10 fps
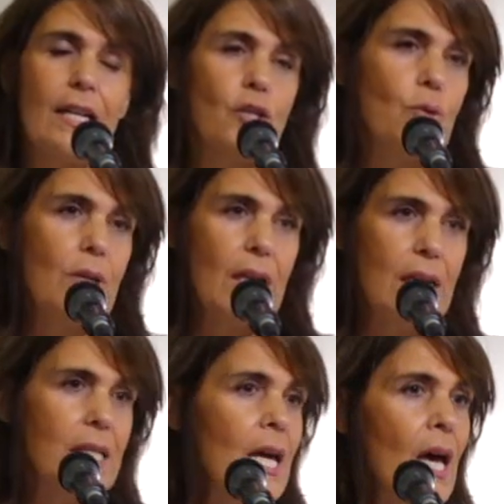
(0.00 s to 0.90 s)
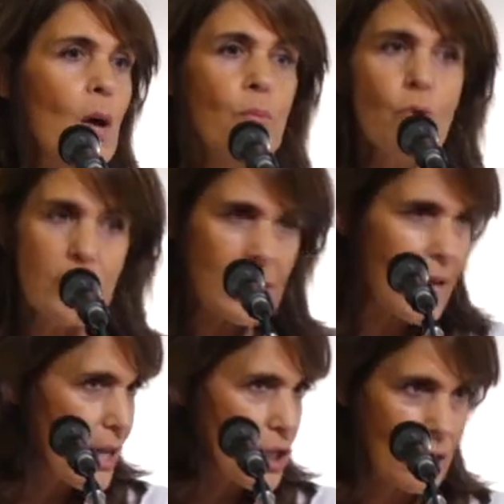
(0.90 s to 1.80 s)
that you need
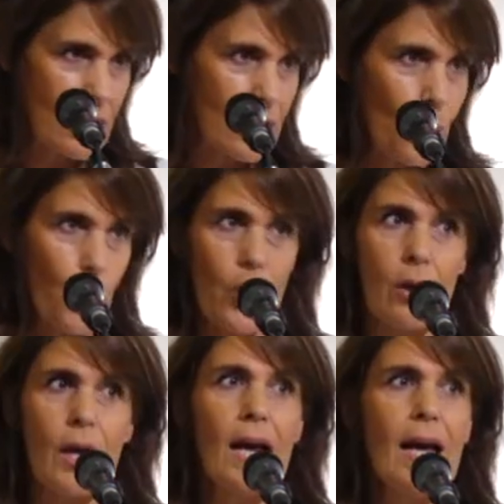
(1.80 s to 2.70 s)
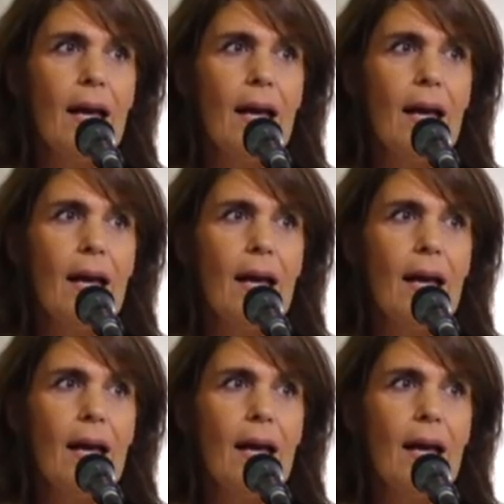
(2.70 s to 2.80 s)
multi-agency work,